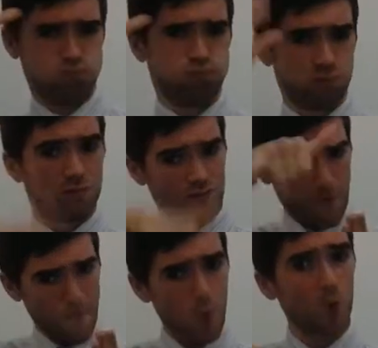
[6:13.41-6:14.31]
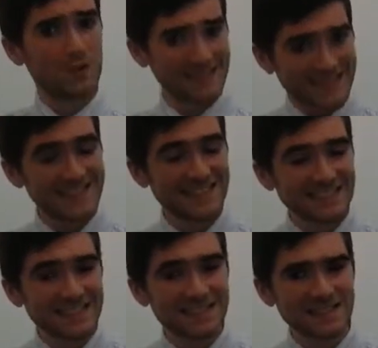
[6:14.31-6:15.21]
but then towards the
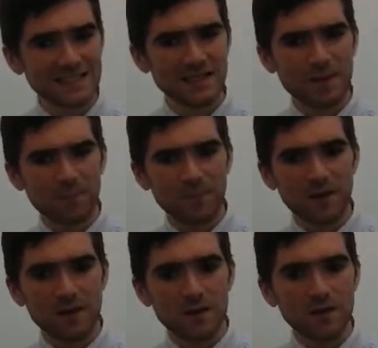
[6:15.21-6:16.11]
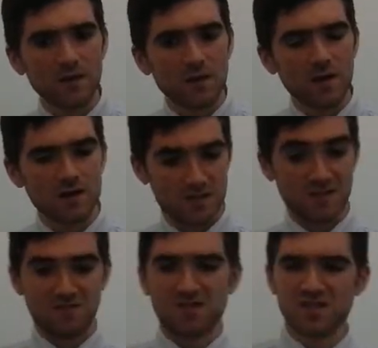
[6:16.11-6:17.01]
middle of the claim you realise that
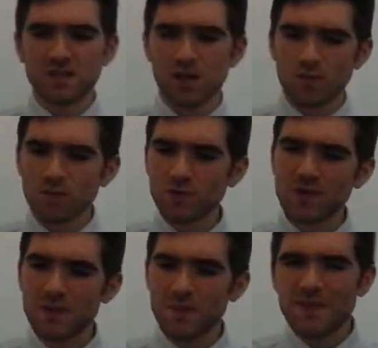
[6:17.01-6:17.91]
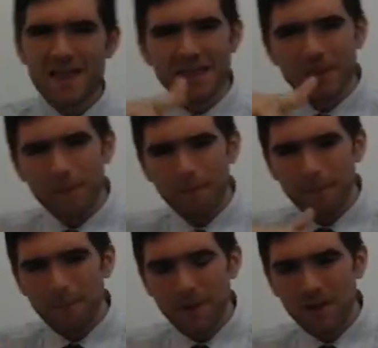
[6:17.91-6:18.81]
after all, actually
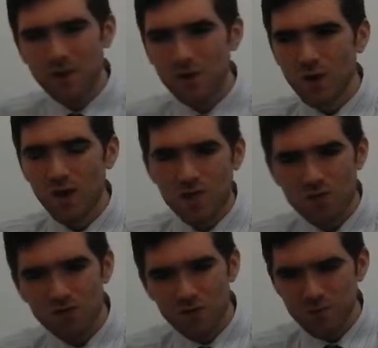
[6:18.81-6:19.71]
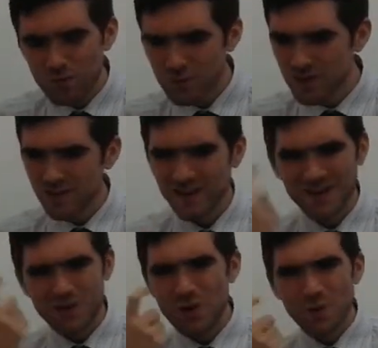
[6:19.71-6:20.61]
there's a little bit more to the matter and we're
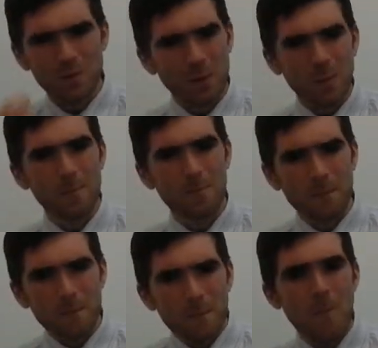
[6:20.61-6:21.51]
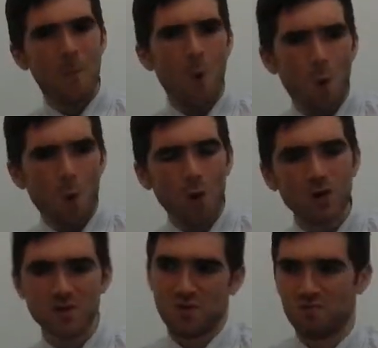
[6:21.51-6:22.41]
going to need 8 expert
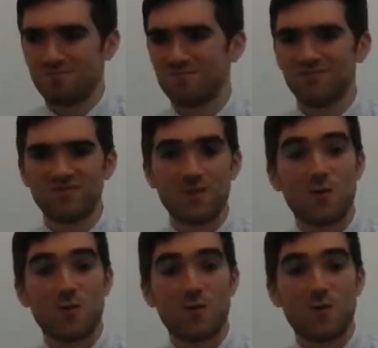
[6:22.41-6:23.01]
reports.